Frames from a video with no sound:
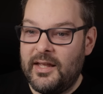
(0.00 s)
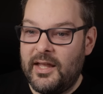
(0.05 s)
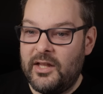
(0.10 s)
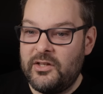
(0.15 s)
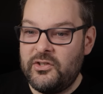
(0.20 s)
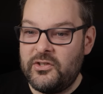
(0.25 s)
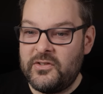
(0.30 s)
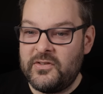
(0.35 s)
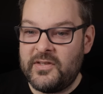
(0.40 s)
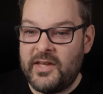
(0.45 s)

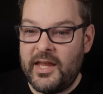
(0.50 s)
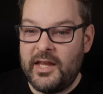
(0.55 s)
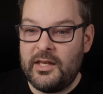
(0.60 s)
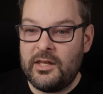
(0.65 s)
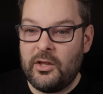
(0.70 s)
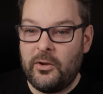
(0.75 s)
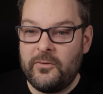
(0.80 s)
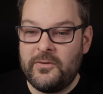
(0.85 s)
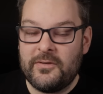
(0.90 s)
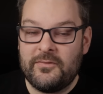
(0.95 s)
and just take
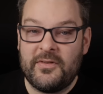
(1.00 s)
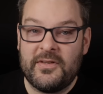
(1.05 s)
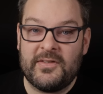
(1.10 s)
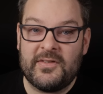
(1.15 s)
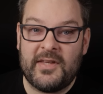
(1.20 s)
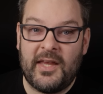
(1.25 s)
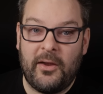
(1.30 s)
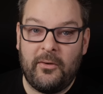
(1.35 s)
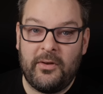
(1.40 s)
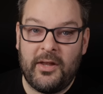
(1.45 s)
note of this
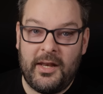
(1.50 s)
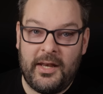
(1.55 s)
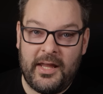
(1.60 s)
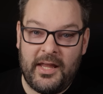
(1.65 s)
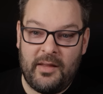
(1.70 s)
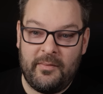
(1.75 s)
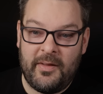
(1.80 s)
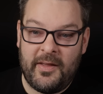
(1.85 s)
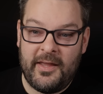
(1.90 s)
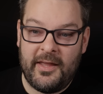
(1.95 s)
Tailnet
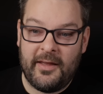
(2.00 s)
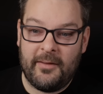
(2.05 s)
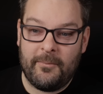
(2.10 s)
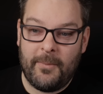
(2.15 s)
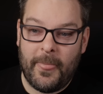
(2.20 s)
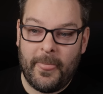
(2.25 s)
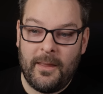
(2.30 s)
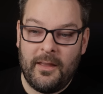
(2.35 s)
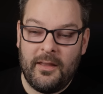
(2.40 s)
name here.